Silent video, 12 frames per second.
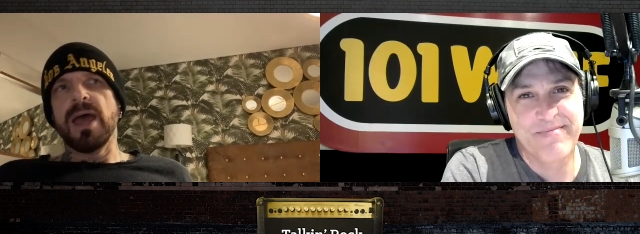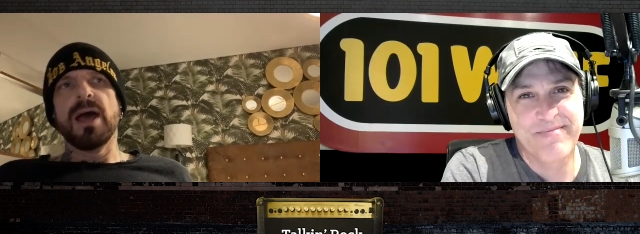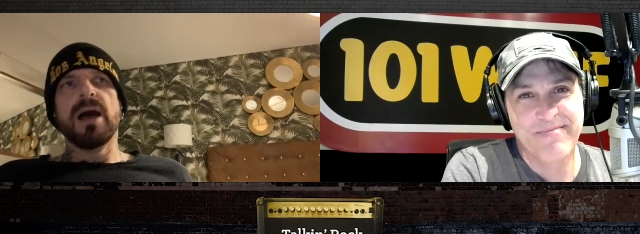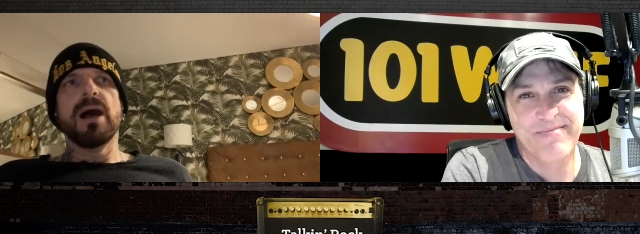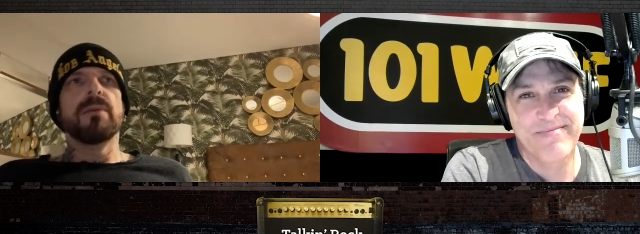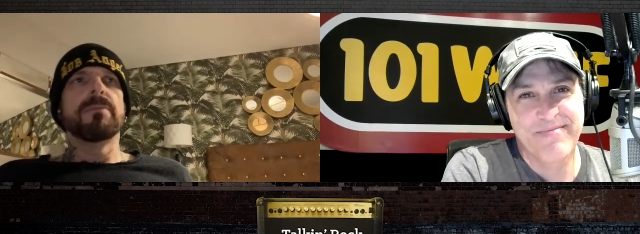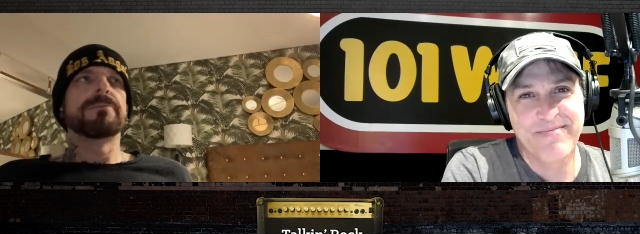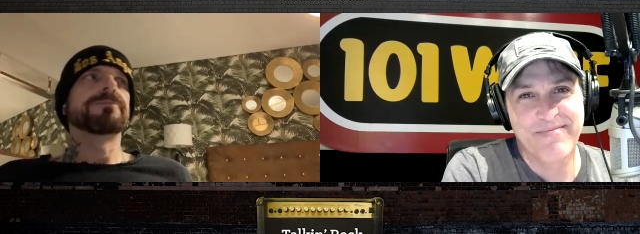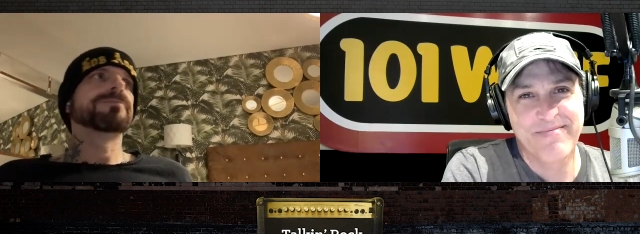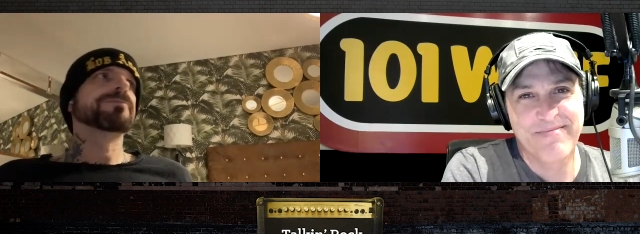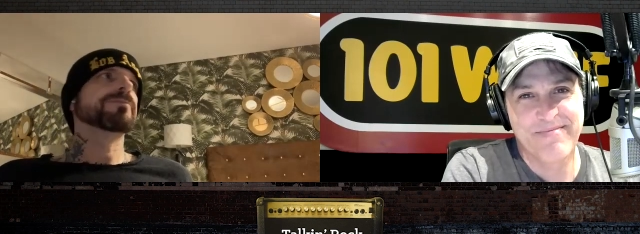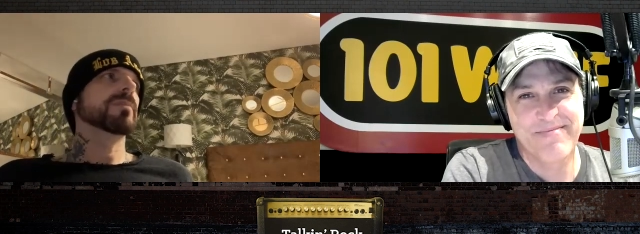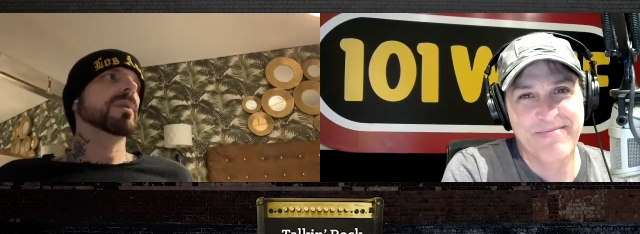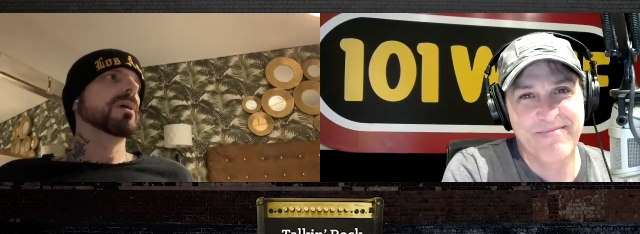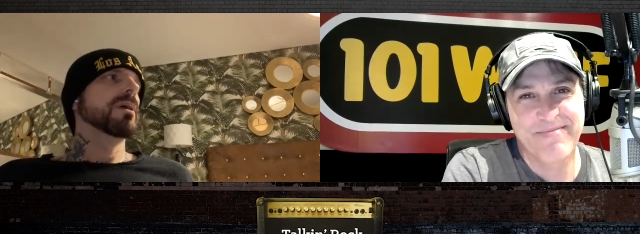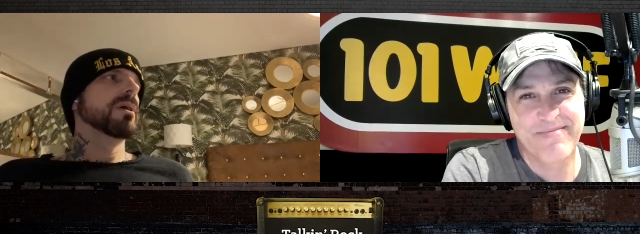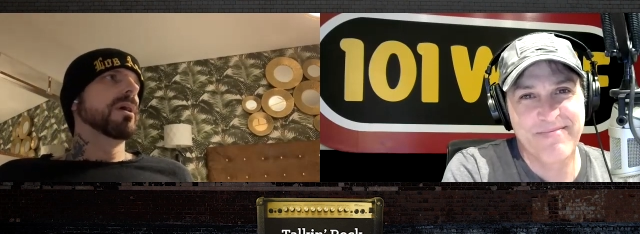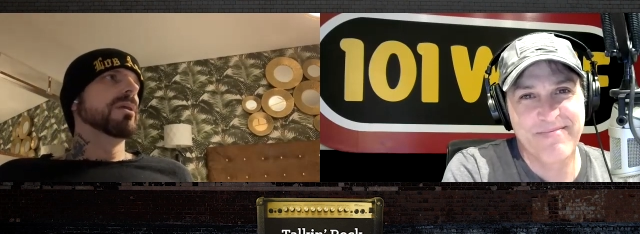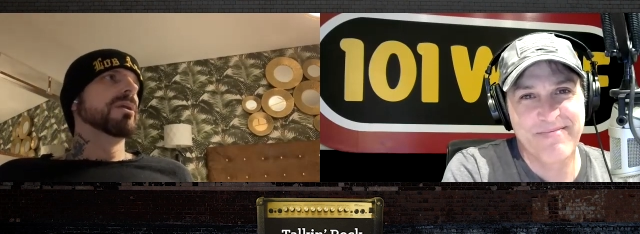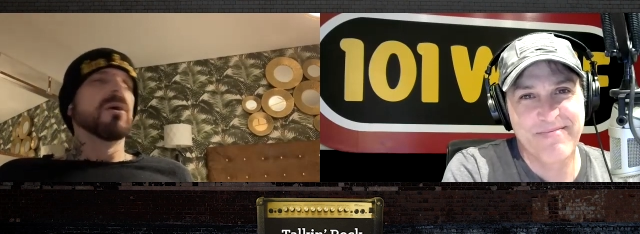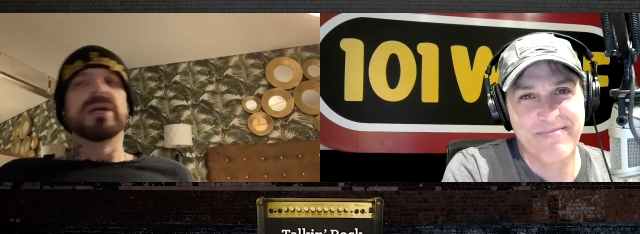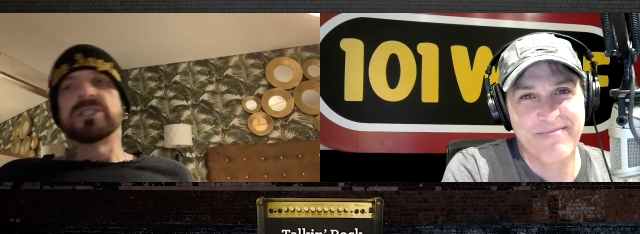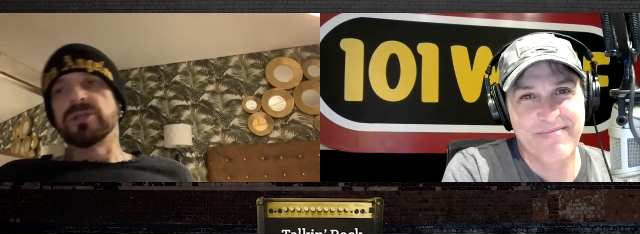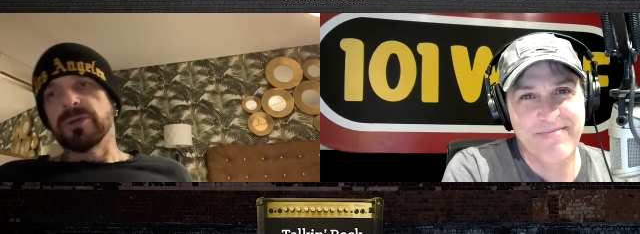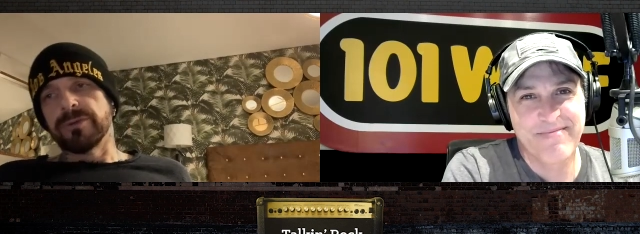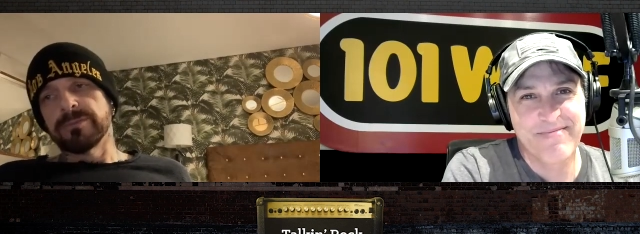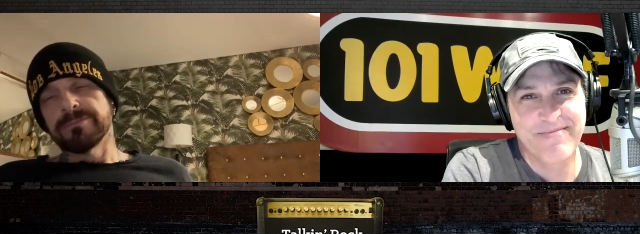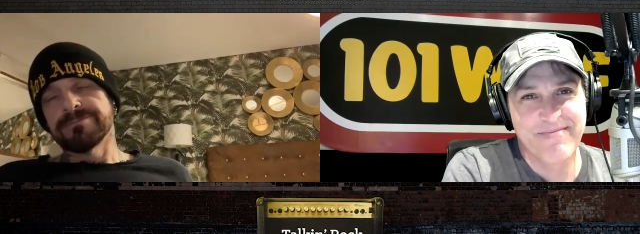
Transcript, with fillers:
Speaker 1: Um, you know, I do.